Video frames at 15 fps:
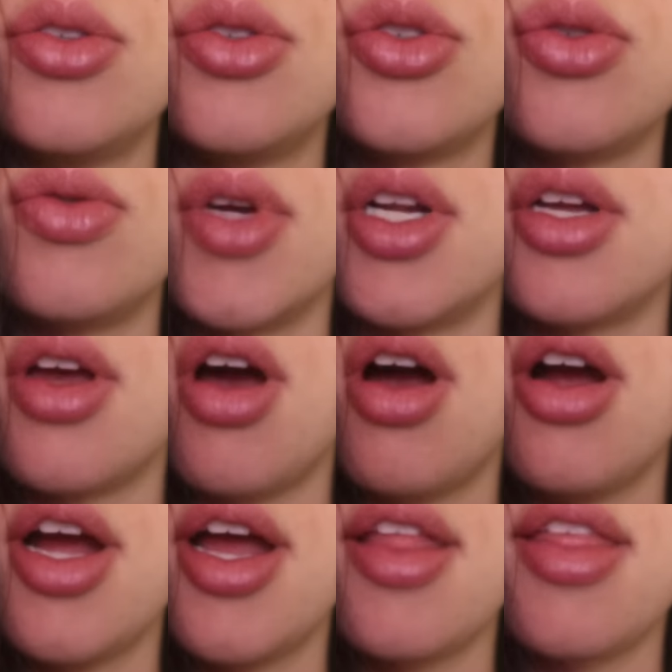
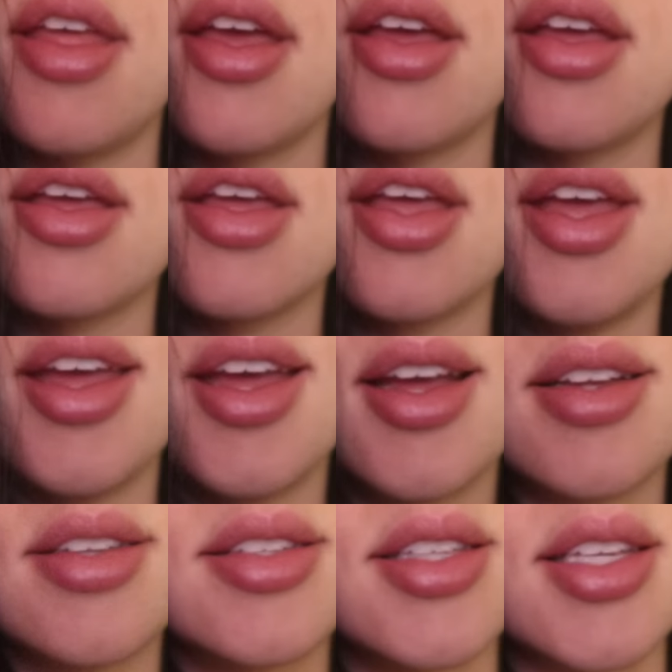Srinagar, I think.
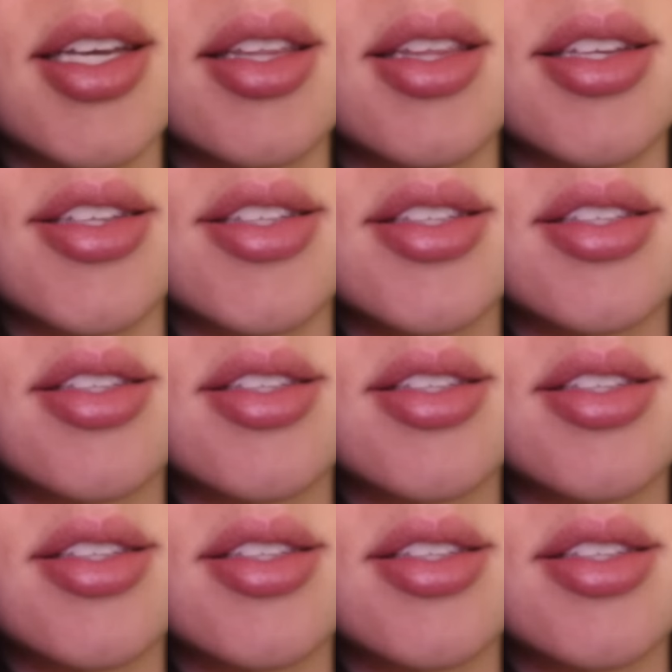It's like this